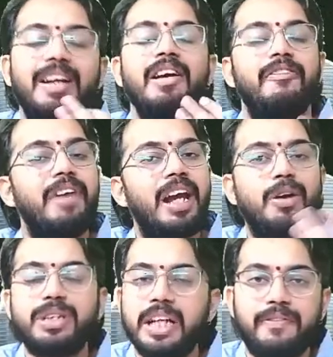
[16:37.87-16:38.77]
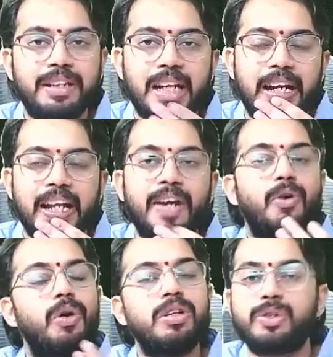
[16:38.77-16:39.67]
warehousing facility,
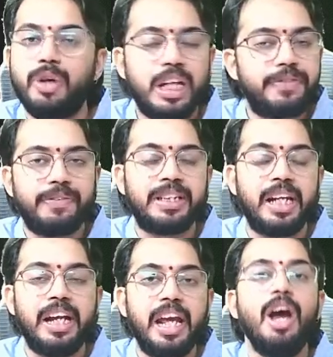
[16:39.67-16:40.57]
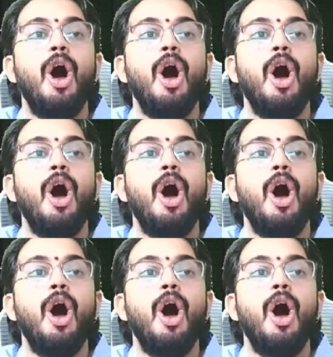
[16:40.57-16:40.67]
cold storage facility,